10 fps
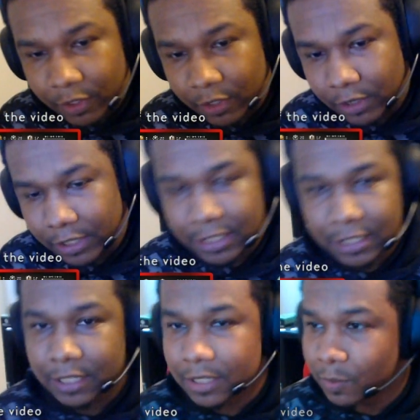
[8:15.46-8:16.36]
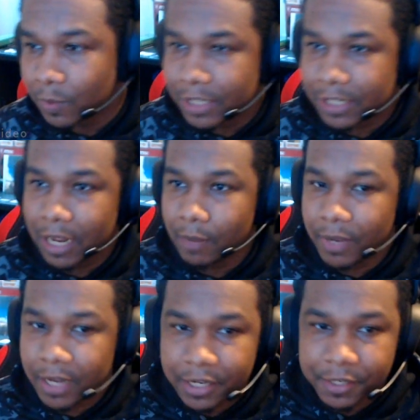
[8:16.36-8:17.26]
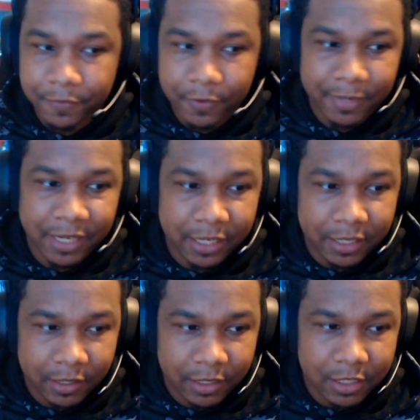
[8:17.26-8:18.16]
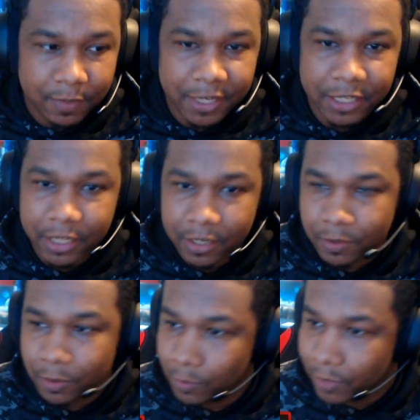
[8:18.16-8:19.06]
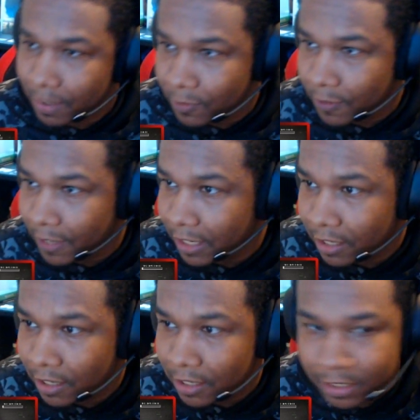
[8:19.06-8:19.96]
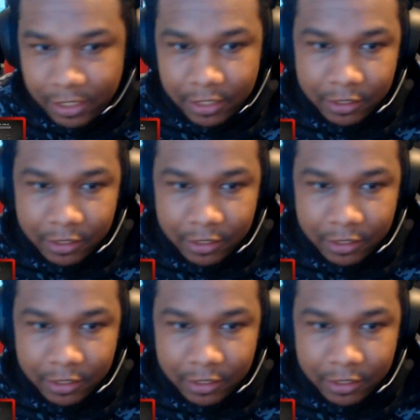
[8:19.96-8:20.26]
This was a big issue for me, especially when I'm creating content.